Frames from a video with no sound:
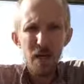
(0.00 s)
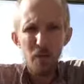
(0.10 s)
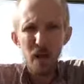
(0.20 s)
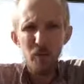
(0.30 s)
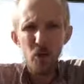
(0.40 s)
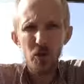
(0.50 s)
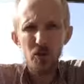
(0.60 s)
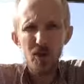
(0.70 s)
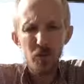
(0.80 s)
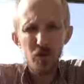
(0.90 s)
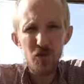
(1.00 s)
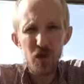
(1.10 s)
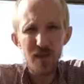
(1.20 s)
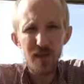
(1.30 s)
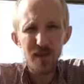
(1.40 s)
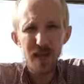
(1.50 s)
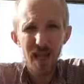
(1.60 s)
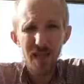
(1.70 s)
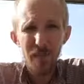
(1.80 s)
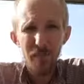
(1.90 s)
but I'm going to demonstrate it
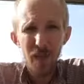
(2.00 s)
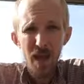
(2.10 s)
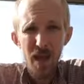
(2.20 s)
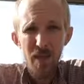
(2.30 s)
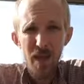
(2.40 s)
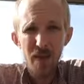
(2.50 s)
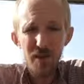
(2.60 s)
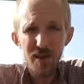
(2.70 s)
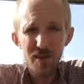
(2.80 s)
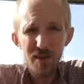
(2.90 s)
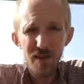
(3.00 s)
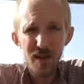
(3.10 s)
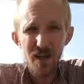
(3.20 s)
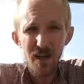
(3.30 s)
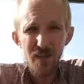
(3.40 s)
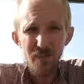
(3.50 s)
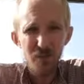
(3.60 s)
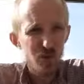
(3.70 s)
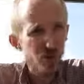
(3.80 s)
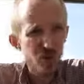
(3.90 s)
again. And there is,
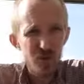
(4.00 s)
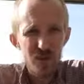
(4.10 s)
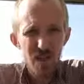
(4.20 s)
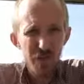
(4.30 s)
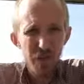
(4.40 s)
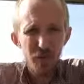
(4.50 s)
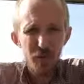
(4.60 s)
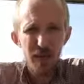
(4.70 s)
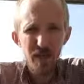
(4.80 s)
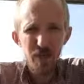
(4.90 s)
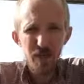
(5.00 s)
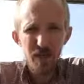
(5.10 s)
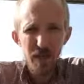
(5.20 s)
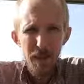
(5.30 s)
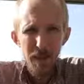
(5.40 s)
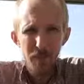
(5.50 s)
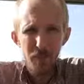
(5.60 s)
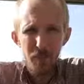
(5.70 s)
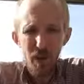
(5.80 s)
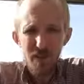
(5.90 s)
you use the same affirmation,
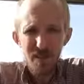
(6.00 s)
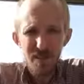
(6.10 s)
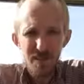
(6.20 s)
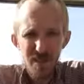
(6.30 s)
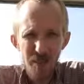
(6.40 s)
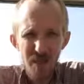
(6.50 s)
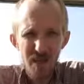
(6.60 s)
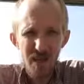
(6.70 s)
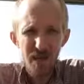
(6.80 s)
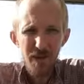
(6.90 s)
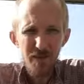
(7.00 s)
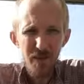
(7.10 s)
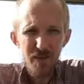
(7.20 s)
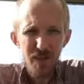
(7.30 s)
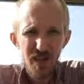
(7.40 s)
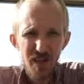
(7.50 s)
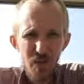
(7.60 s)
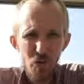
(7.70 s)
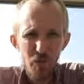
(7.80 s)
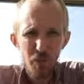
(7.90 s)
but it's a tapping
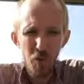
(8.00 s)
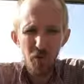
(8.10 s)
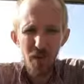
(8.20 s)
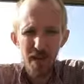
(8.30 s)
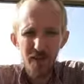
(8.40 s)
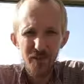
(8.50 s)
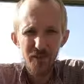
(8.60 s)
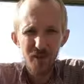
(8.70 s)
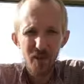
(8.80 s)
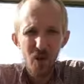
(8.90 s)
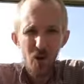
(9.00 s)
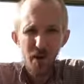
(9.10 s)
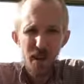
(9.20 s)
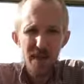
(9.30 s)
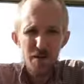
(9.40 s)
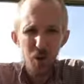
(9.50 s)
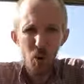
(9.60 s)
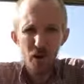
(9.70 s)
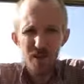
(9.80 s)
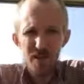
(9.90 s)
technique with both hands on 8
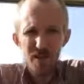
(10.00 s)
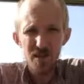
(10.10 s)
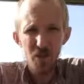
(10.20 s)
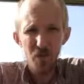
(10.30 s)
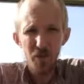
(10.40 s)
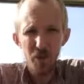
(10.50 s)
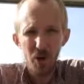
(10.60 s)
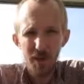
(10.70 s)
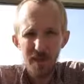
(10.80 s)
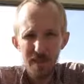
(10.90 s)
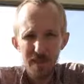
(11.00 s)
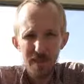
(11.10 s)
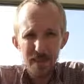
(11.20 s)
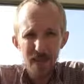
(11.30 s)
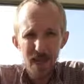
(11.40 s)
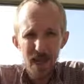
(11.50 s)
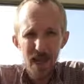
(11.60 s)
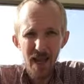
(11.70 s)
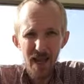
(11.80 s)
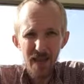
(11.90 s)
points of the body,
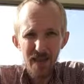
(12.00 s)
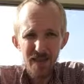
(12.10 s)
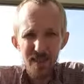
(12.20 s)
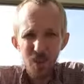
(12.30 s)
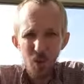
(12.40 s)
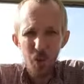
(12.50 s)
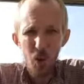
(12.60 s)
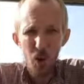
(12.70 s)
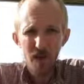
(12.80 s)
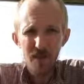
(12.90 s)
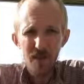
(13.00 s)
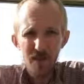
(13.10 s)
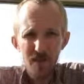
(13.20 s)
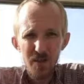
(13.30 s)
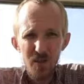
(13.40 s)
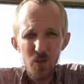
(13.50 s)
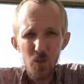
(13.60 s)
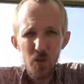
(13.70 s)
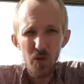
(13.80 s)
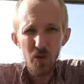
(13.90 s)
and each point you
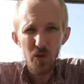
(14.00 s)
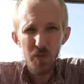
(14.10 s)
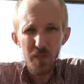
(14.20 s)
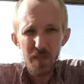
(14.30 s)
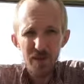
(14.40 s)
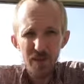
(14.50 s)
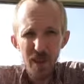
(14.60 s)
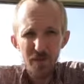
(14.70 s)
will repeat the